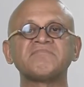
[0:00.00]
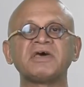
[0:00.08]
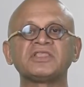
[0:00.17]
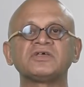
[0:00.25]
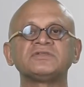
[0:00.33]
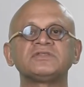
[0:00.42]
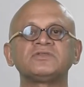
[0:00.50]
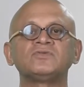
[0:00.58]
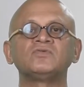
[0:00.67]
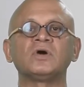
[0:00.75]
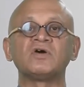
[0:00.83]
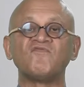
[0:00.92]
methods
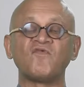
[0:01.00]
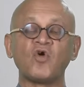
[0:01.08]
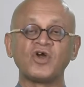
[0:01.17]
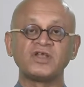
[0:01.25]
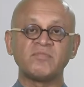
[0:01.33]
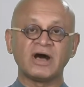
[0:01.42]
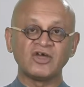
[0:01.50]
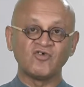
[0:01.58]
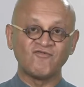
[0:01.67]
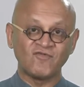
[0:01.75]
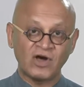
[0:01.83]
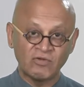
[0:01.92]
to avoid
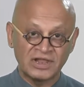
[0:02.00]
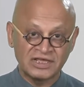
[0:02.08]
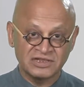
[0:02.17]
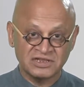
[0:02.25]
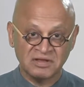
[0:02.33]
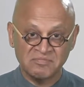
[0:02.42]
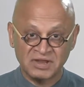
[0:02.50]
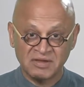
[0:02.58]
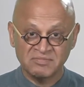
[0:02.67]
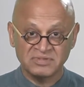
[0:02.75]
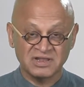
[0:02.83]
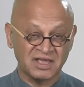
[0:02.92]
biofouling,
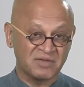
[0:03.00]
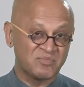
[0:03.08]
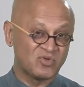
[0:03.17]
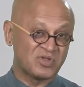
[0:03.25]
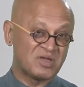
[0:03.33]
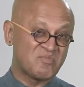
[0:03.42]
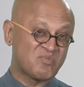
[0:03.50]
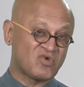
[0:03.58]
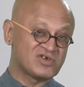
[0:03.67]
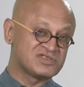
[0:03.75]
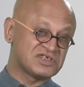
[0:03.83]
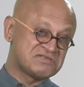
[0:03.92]
sometimes like putting
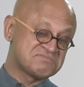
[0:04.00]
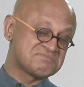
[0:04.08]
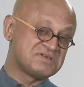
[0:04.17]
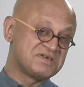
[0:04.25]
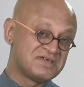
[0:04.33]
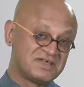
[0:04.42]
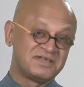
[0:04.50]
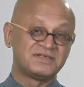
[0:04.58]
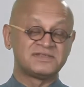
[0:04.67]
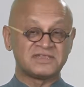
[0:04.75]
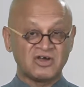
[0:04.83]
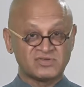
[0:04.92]
poison.
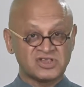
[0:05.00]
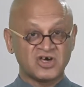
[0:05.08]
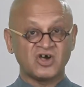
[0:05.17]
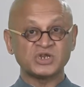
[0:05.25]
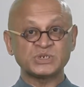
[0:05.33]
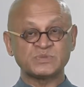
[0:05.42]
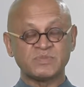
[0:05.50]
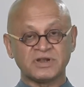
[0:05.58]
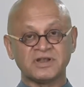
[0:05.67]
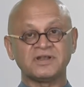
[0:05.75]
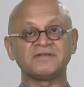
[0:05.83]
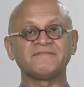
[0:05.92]
Sounds harsh, but
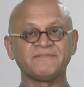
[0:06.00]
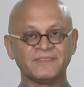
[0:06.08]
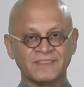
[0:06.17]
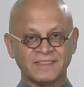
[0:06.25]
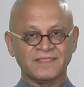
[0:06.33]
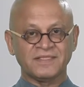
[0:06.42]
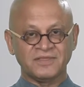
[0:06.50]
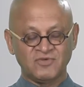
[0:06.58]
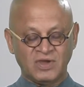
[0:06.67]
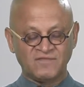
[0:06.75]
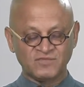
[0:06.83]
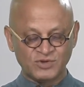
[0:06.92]
you
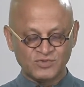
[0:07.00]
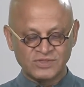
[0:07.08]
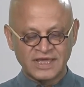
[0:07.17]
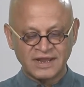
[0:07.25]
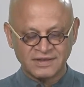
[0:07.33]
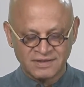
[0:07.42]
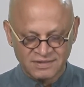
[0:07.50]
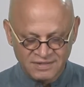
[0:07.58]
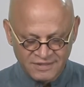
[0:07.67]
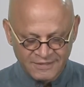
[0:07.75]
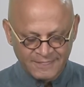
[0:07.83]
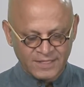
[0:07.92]
have to do that.
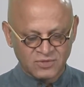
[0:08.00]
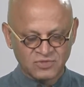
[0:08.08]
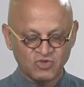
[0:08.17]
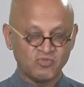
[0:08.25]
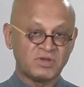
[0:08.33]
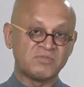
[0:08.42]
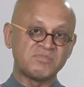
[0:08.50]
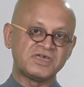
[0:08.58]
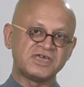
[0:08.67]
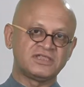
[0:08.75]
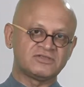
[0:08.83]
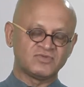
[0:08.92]
Human
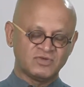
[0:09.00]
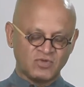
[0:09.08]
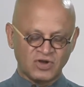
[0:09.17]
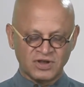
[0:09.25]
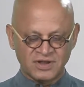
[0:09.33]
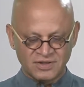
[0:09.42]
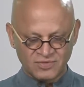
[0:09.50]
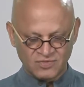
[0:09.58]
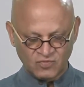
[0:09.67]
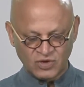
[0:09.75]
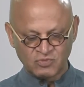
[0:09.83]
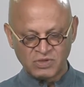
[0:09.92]
beings, we want
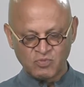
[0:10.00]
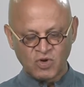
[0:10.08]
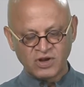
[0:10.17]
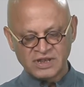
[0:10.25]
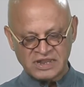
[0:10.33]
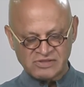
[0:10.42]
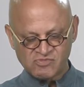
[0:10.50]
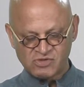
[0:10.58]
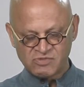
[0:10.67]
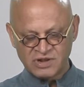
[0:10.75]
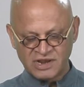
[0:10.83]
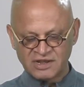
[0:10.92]
what we want and we
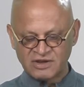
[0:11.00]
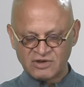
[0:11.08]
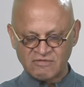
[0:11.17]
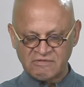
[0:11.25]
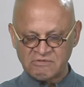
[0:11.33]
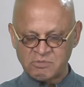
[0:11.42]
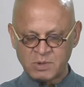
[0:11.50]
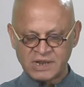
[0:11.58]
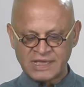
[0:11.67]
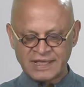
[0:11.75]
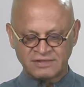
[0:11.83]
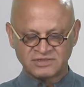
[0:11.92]
will get rid of
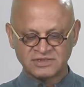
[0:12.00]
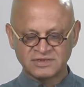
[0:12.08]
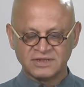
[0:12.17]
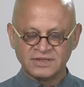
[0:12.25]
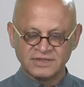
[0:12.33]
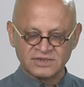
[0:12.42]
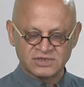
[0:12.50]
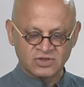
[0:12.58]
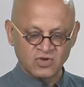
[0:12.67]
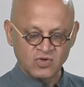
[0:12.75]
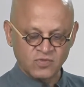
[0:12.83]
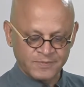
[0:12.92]
everybody else.
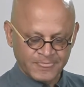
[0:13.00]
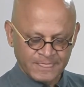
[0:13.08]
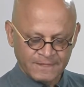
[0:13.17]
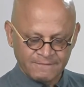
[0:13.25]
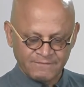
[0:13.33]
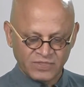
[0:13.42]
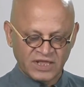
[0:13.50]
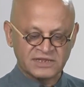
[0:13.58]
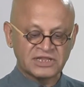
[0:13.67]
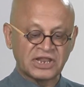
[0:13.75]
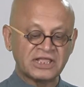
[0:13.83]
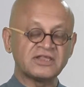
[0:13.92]
So, that is
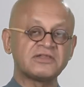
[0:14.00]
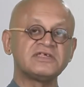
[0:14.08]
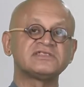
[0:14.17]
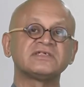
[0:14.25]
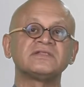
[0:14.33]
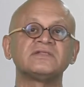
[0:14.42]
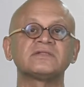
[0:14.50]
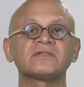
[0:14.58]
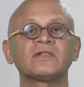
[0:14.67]
another reason.